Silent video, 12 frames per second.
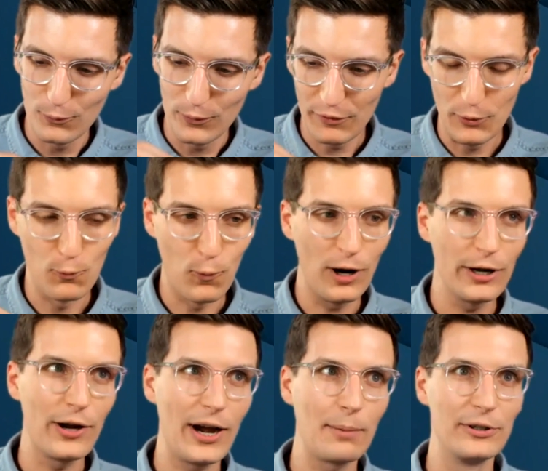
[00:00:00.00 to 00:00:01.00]
if you want
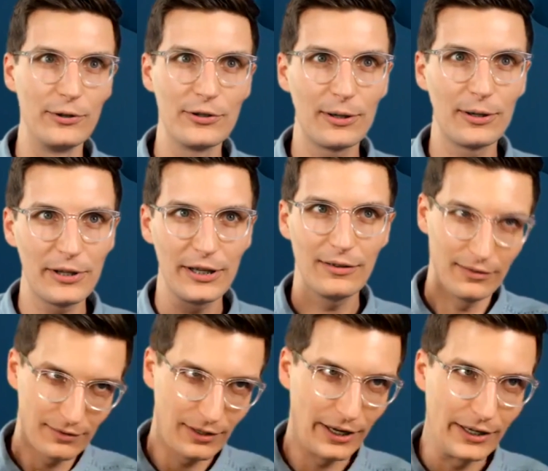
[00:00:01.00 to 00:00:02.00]
your app to do something,
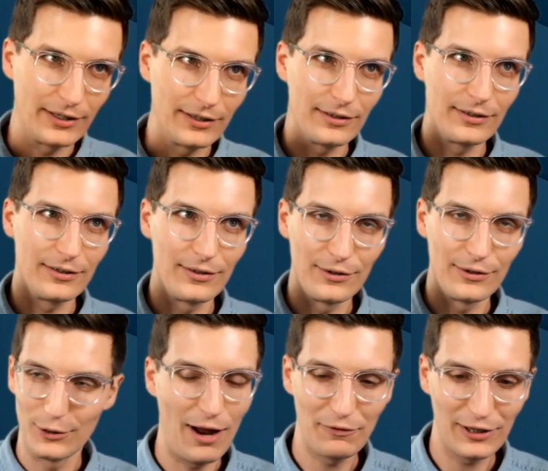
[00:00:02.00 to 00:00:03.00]
like
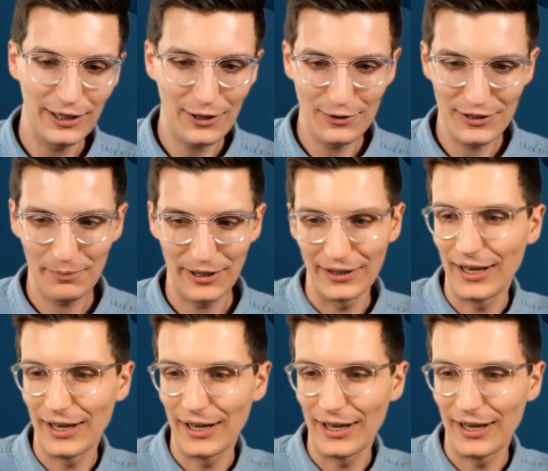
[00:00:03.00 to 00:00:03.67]
you have to click on something.